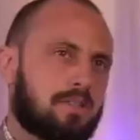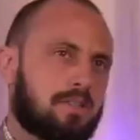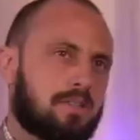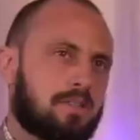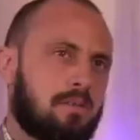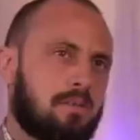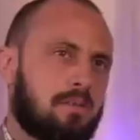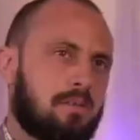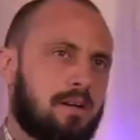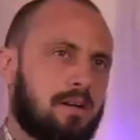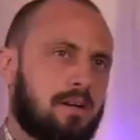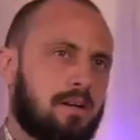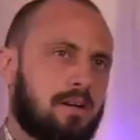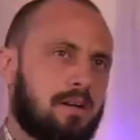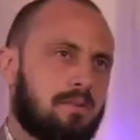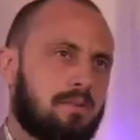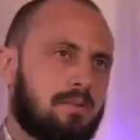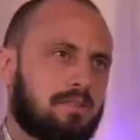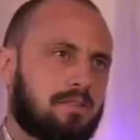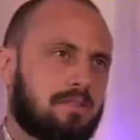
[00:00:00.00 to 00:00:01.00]
coming up. I
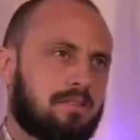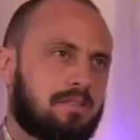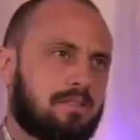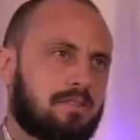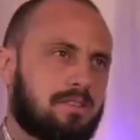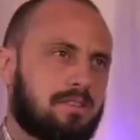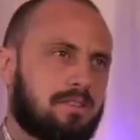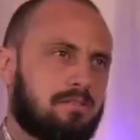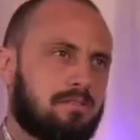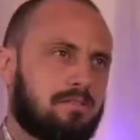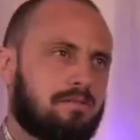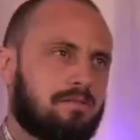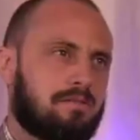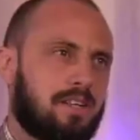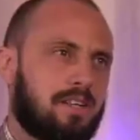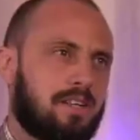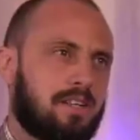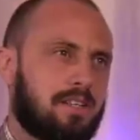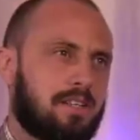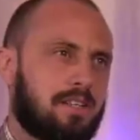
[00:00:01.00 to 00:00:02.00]
can still
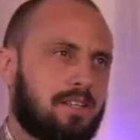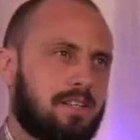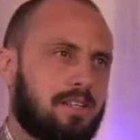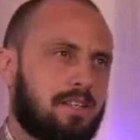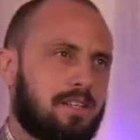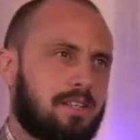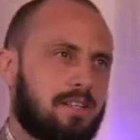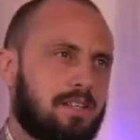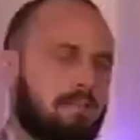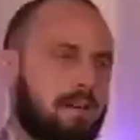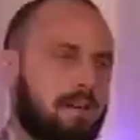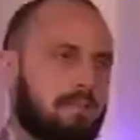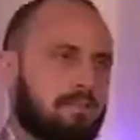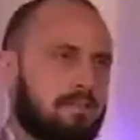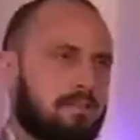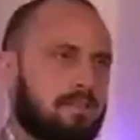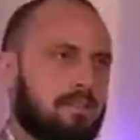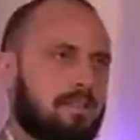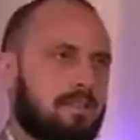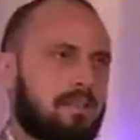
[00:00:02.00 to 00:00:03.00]
feel it in the
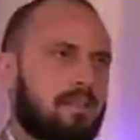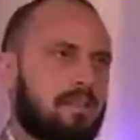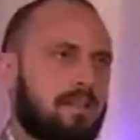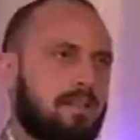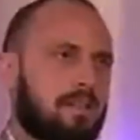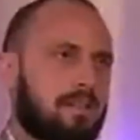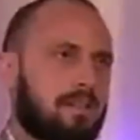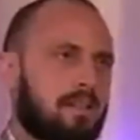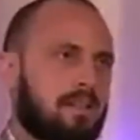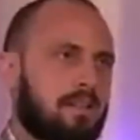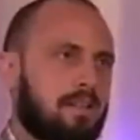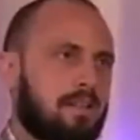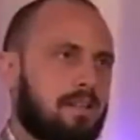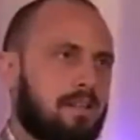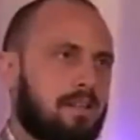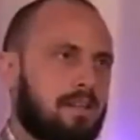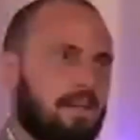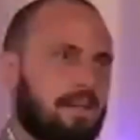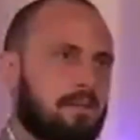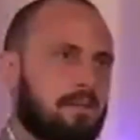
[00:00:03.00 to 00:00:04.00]
background,
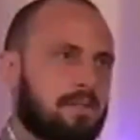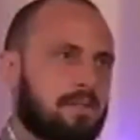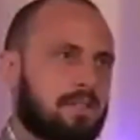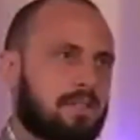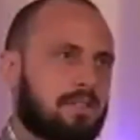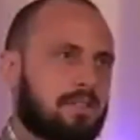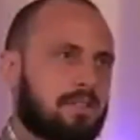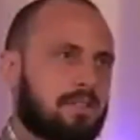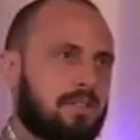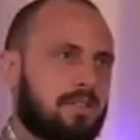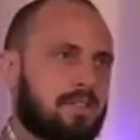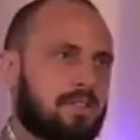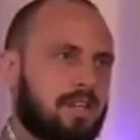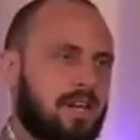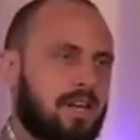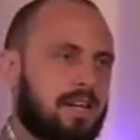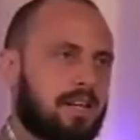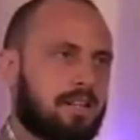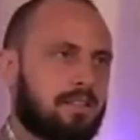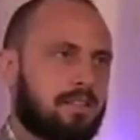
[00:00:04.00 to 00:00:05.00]
and it was just
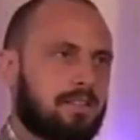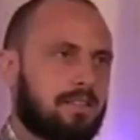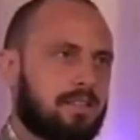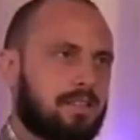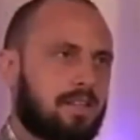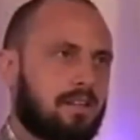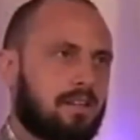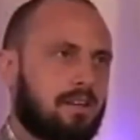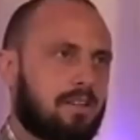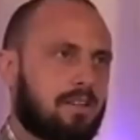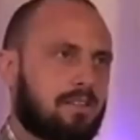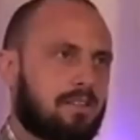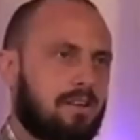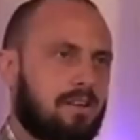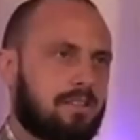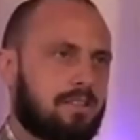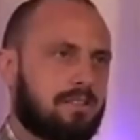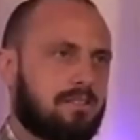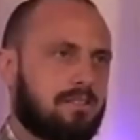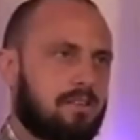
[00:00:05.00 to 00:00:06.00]
saying, "Yeah, I I,
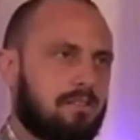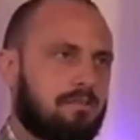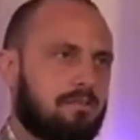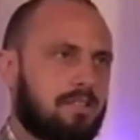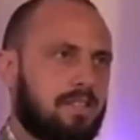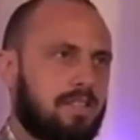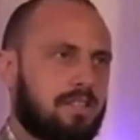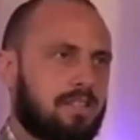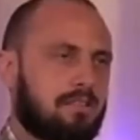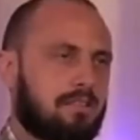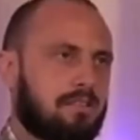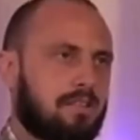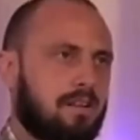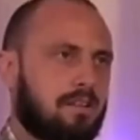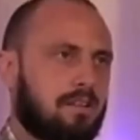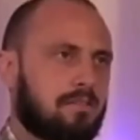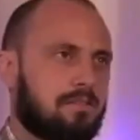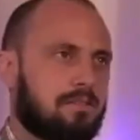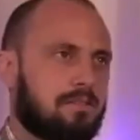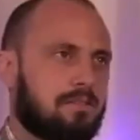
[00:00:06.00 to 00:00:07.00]
I really don't know.